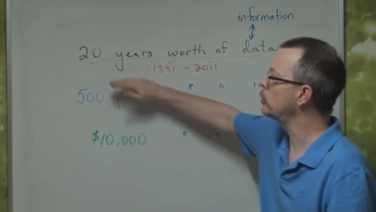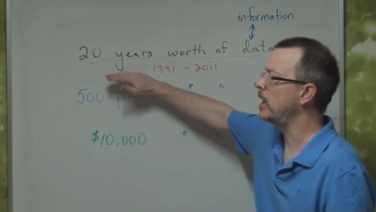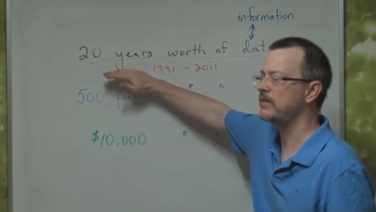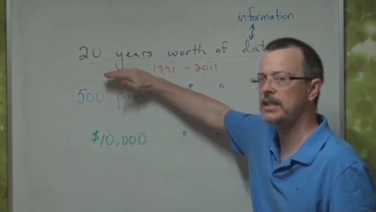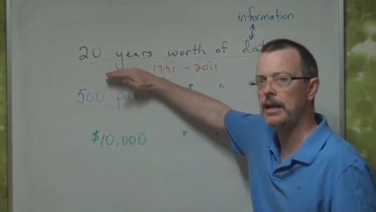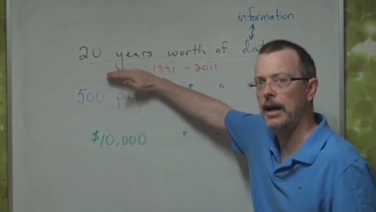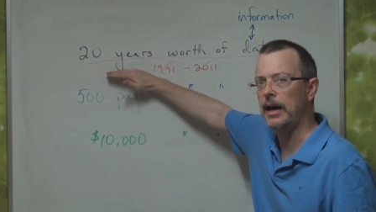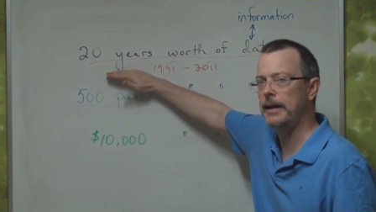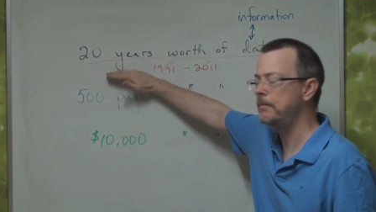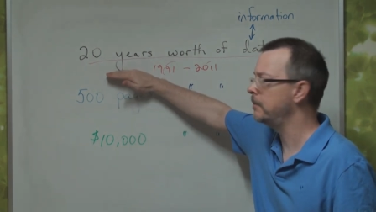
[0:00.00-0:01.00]
So we have
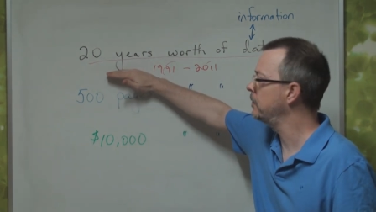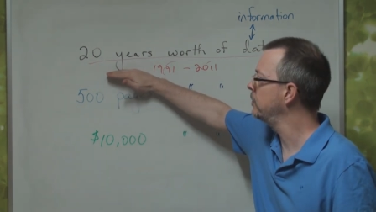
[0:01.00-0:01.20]
time,